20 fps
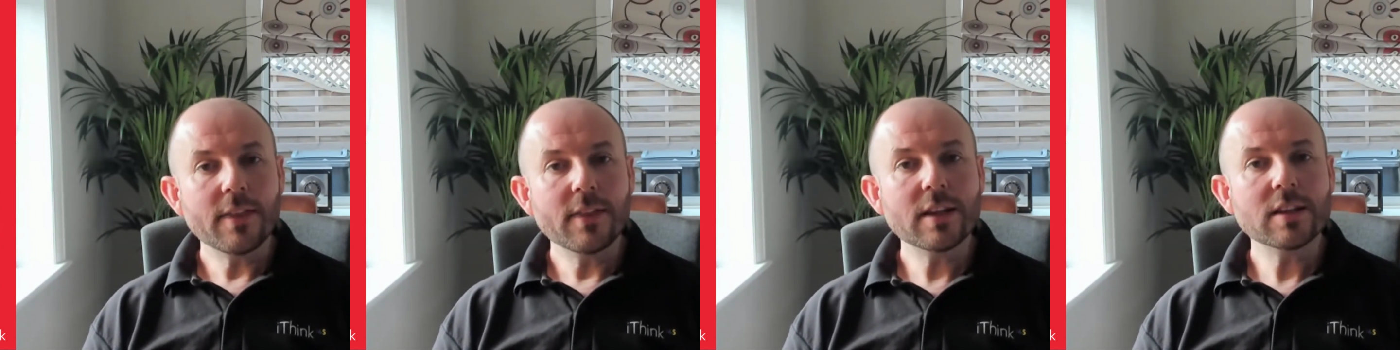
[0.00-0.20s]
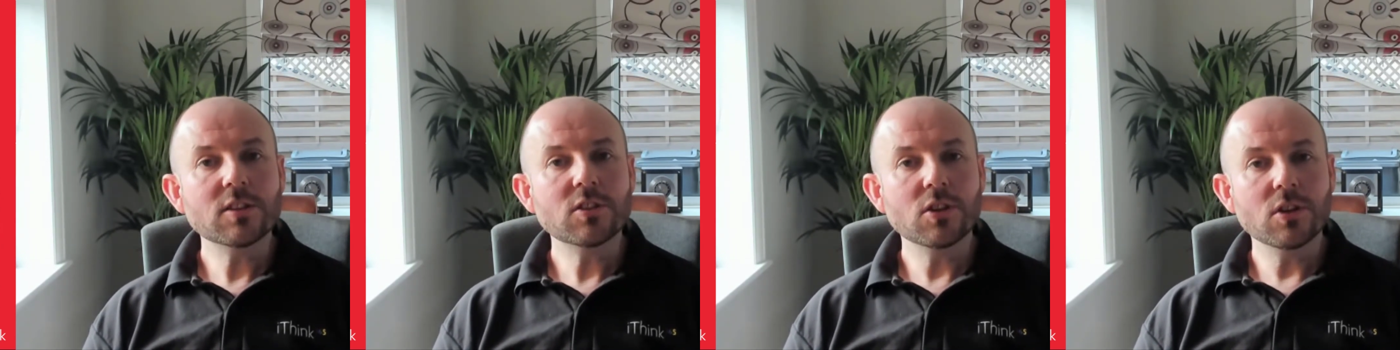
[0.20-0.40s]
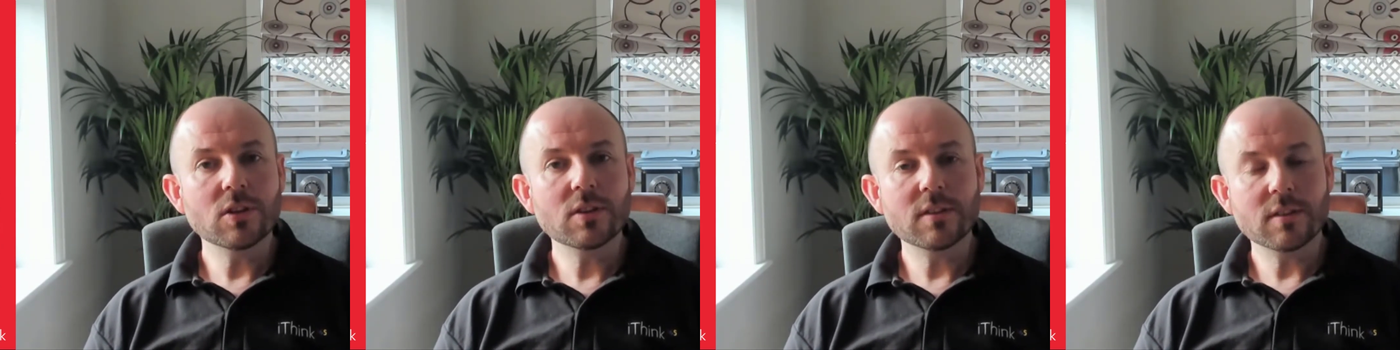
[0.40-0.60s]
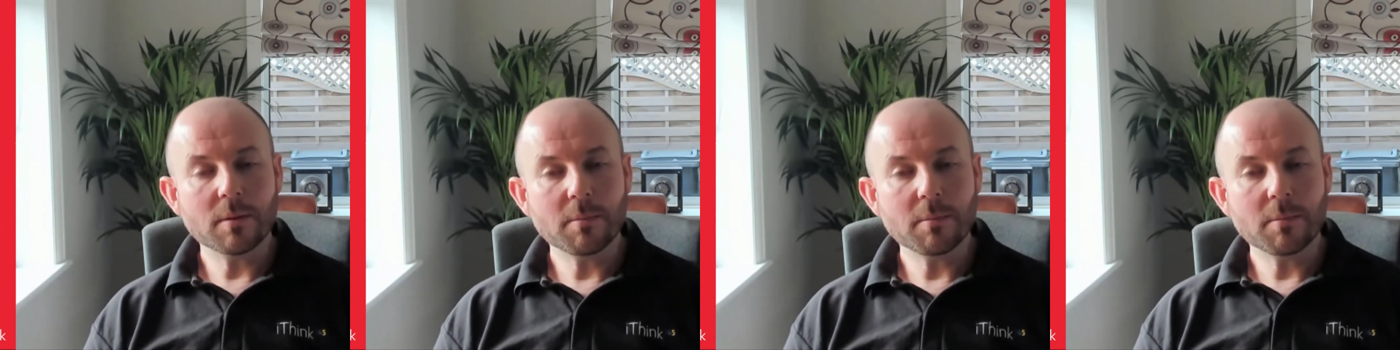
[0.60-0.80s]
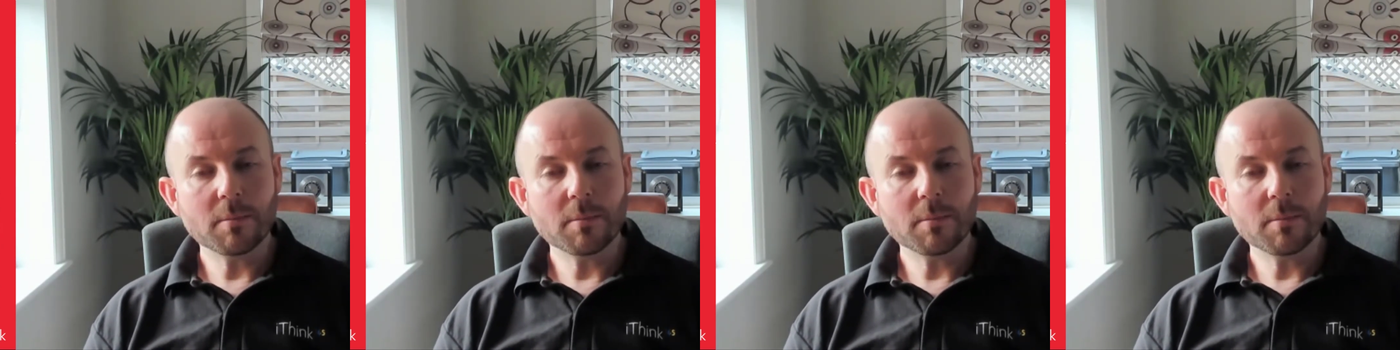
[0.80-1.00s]
and this
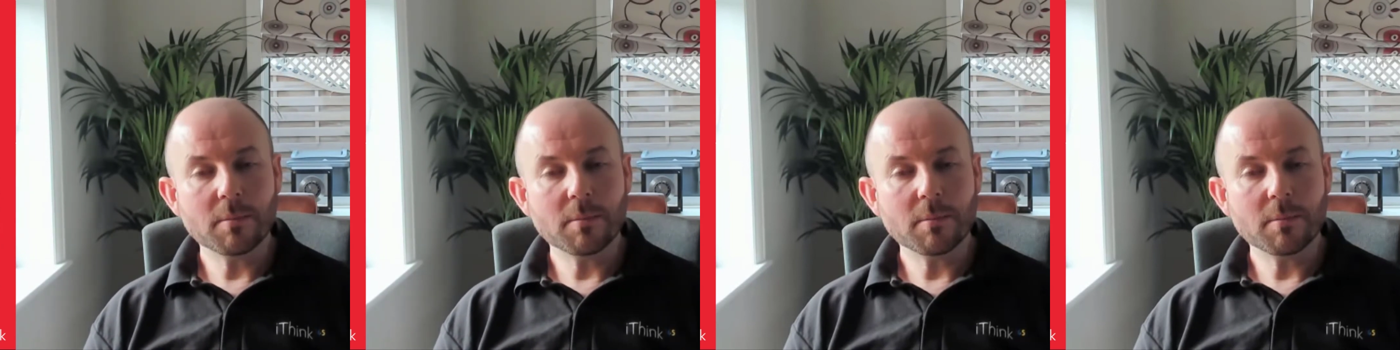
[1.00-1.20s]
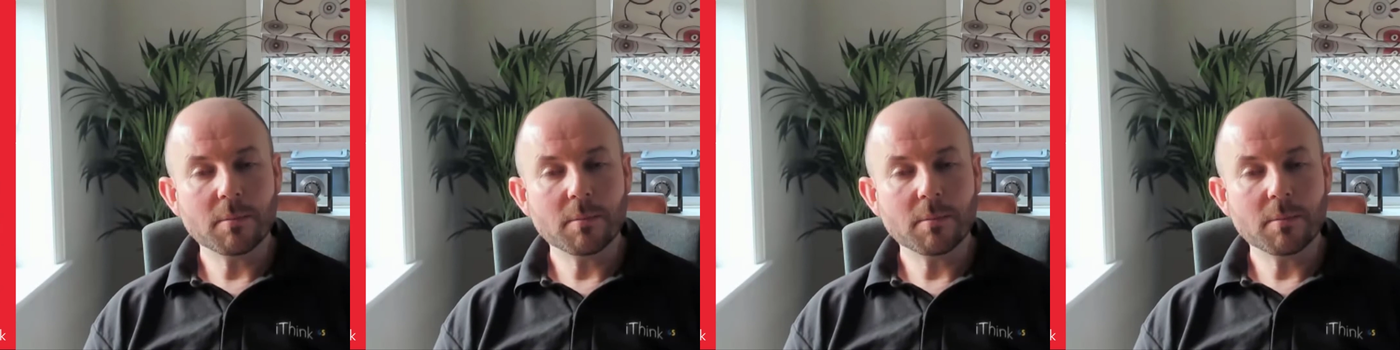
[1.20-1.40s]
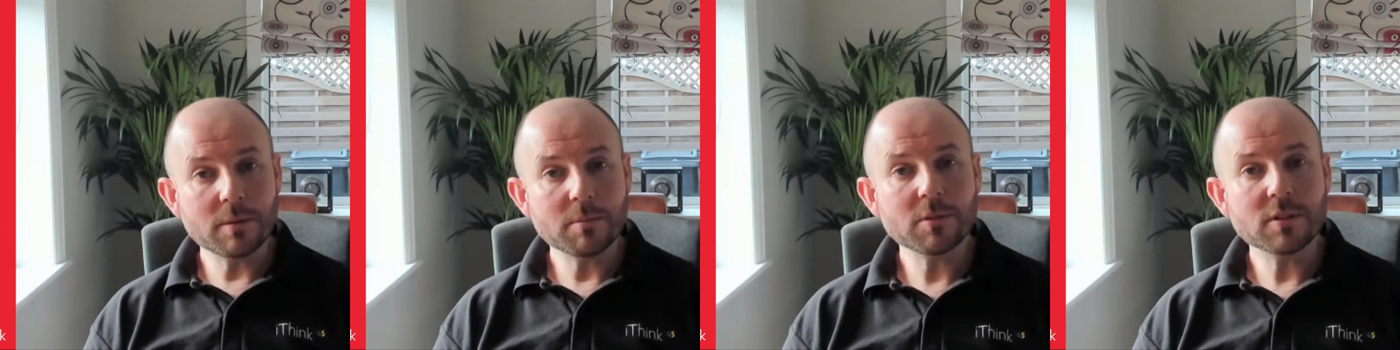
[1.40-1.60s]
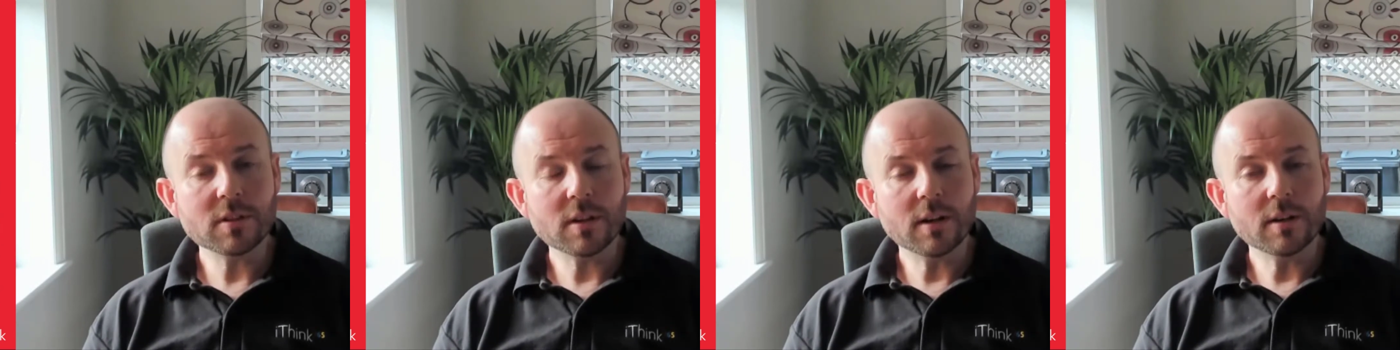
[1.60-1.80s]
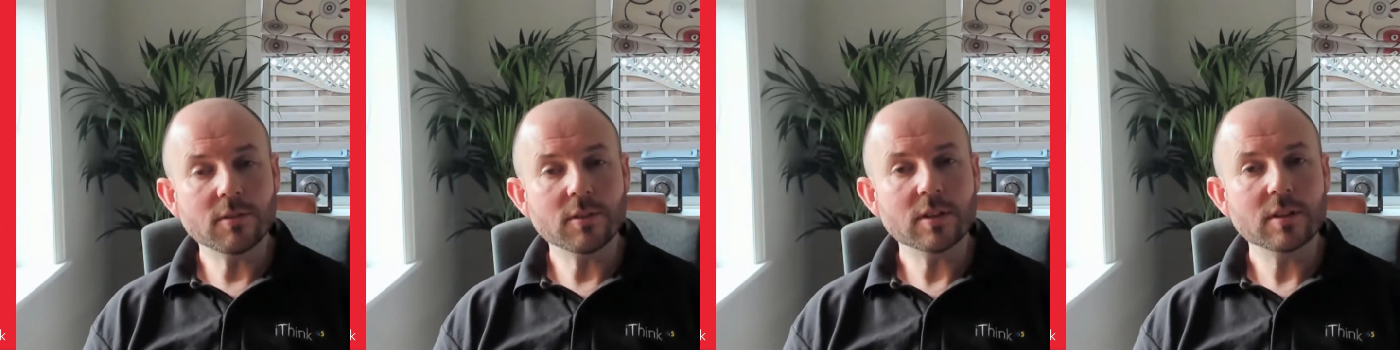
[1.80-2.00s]
uses the Microsoft
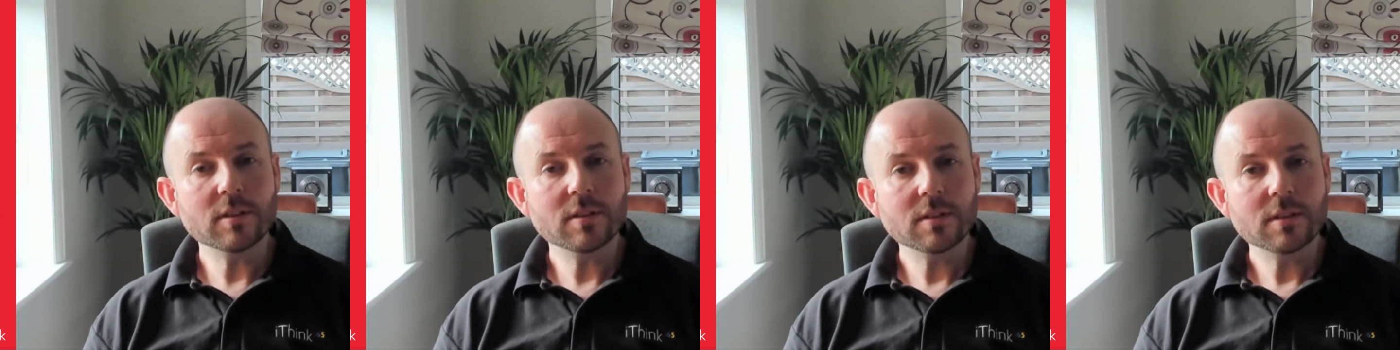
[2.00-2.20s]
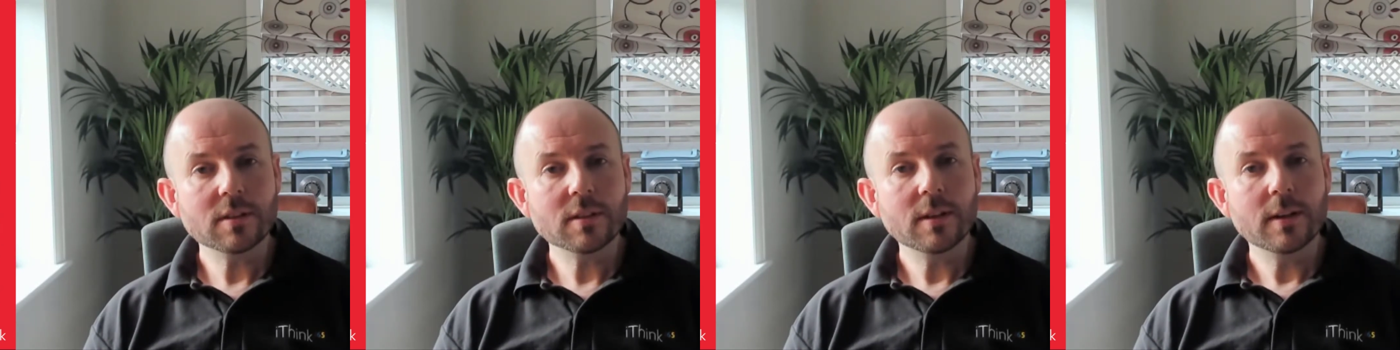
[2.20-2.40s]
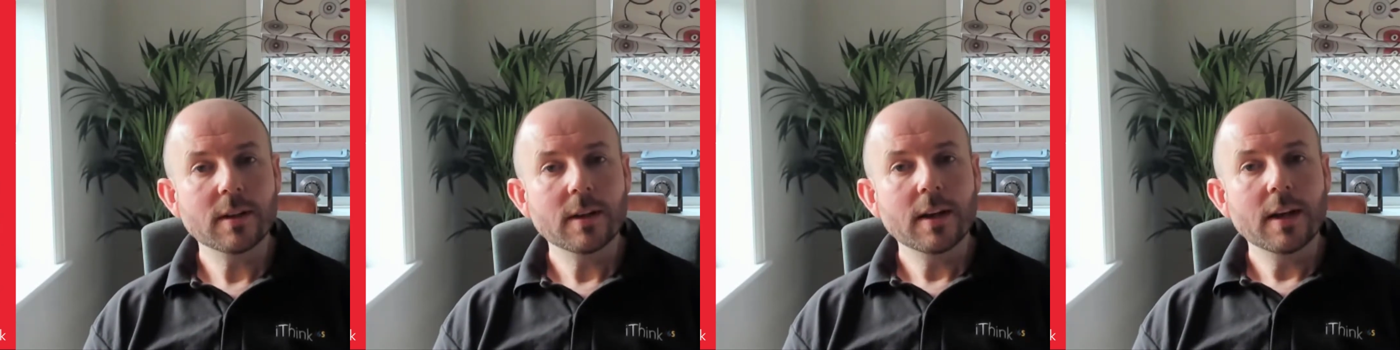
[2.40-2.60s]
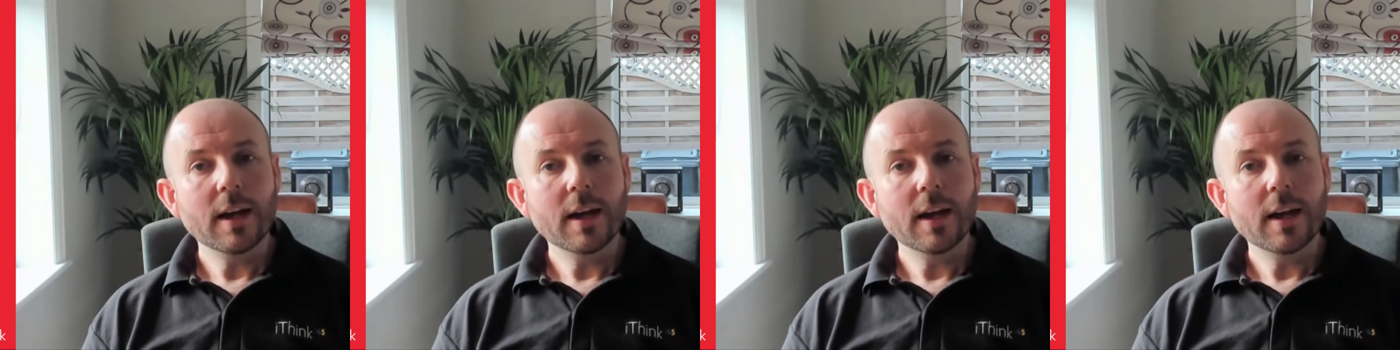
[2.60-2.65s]
Stream service.